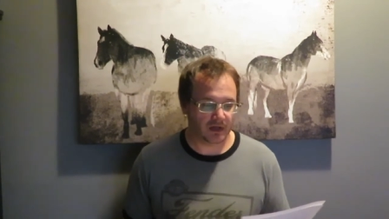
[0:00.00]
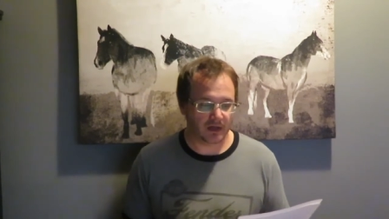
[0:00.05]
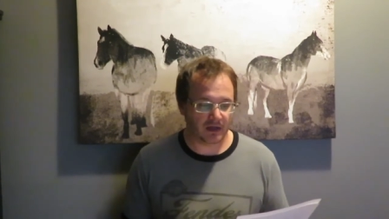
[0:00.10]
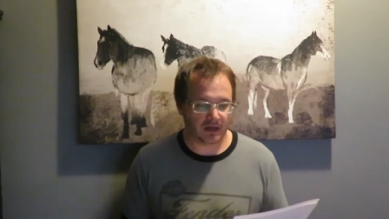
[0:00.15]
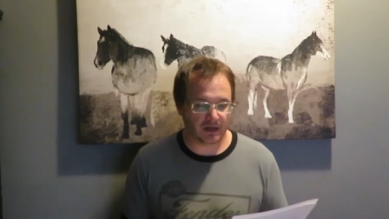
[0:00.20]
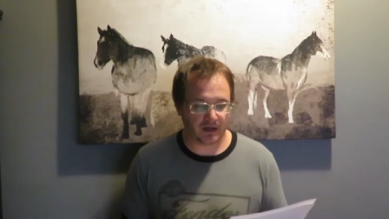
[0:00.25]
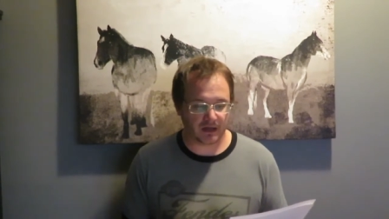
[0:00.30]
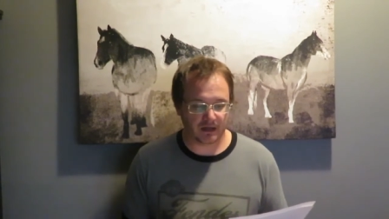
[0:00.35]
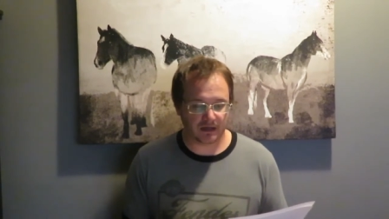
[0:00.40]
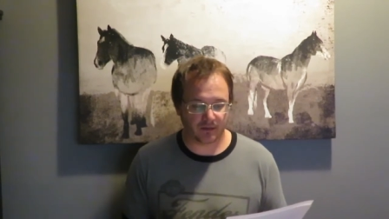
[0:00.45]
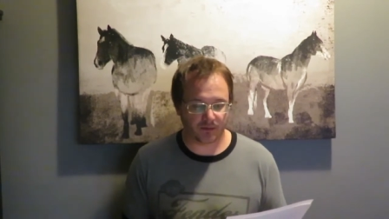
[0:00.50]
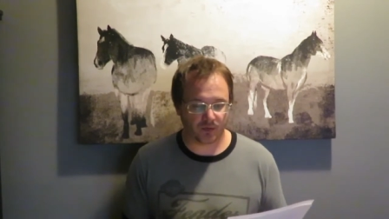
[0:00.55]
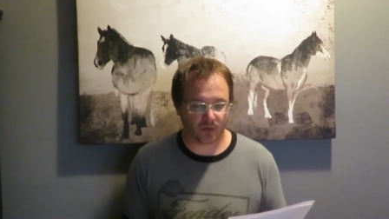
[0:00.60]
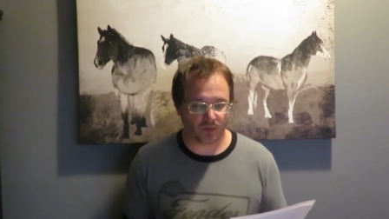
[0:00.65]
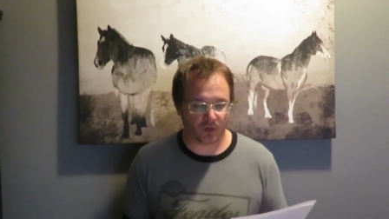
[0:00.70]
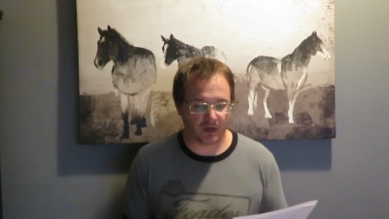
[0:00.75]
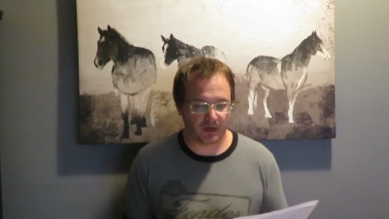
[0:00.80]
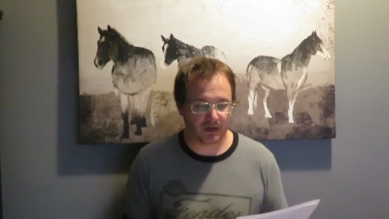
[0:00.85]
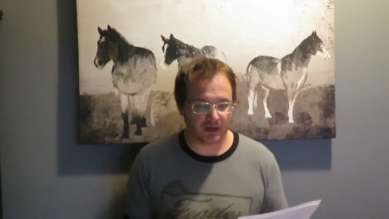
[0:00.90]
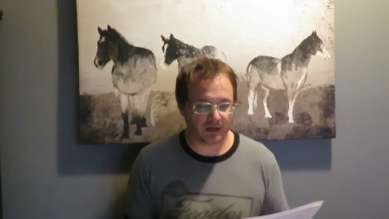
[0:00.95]
Uh, number
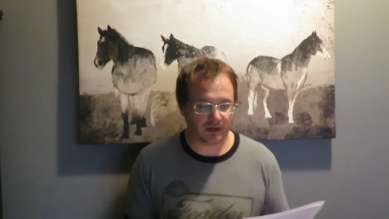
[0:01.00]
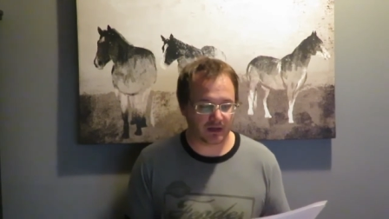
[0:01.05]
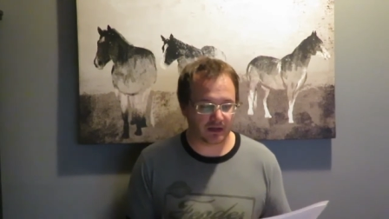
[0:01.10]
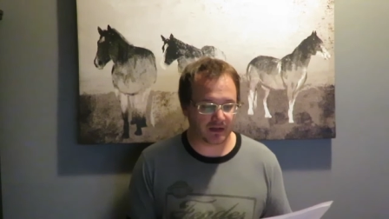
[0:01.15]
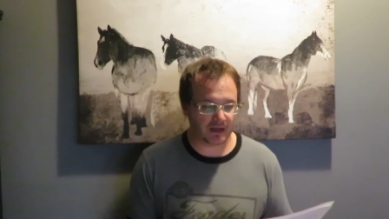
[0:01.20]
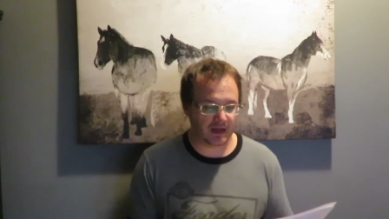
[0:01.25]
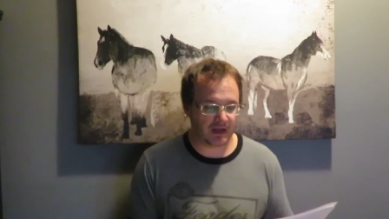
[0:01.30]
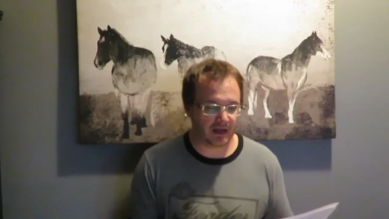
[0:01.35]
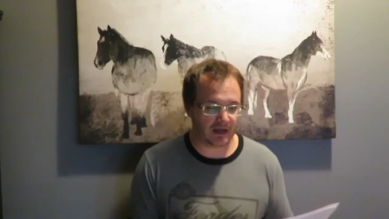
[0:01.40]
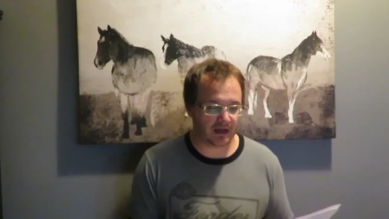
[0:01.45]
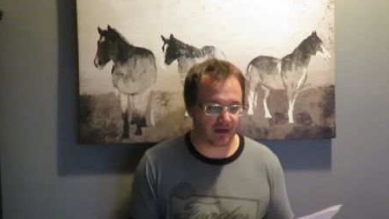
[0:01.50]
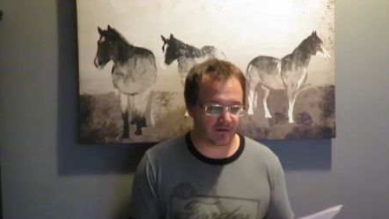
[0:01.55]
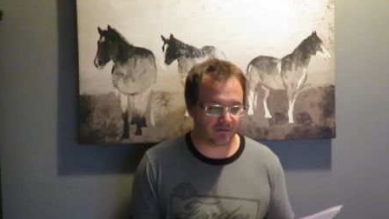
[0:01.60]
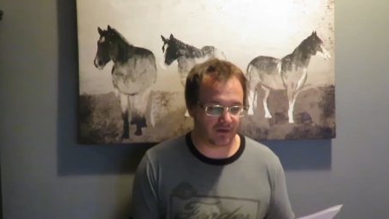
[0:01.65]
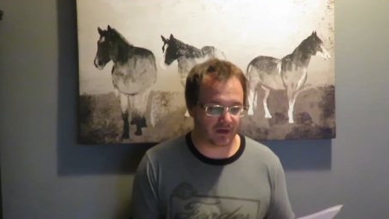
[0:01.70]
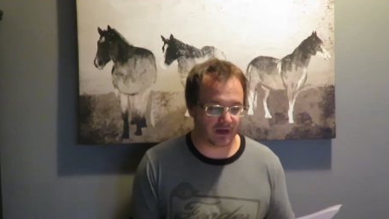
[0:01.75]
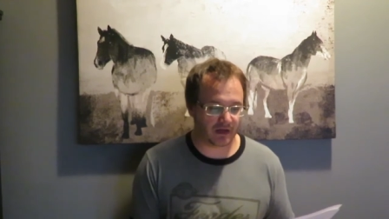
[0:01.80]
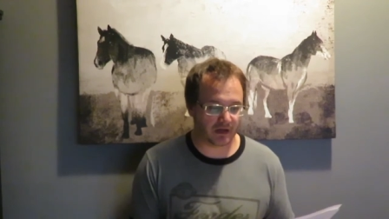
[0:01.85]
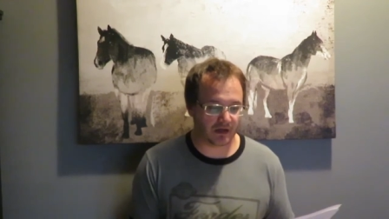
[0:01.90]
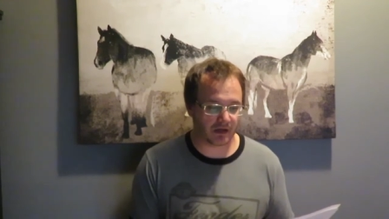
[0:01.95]
one uh, they have
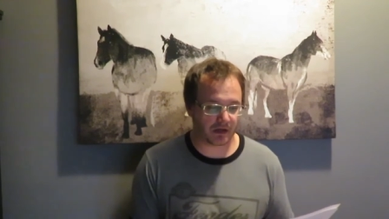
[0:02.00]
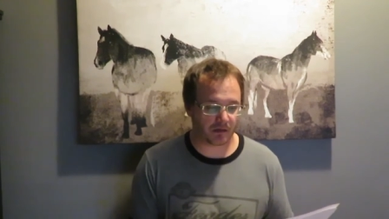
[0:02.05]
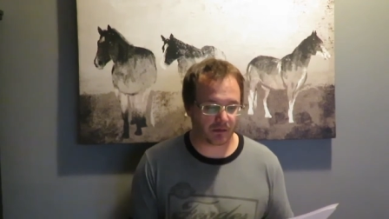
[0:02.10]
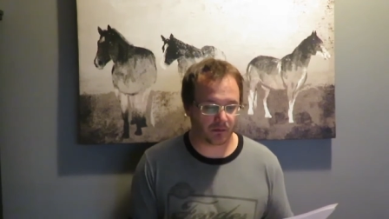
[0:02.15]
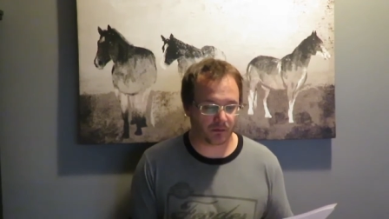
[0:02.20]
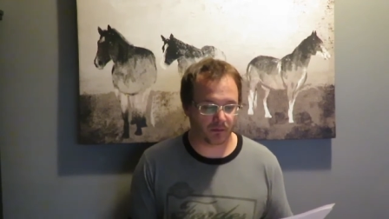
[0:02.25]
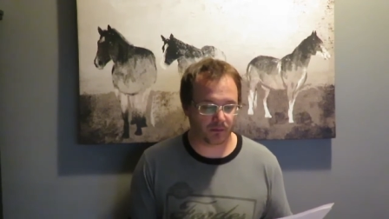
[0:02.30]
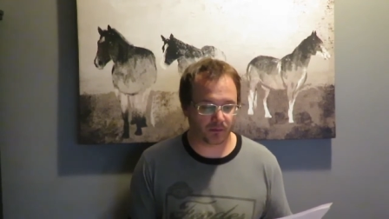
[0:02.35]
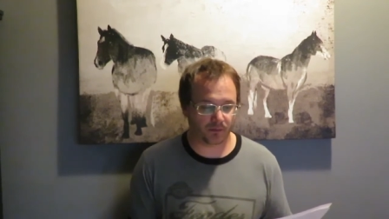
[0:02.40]
as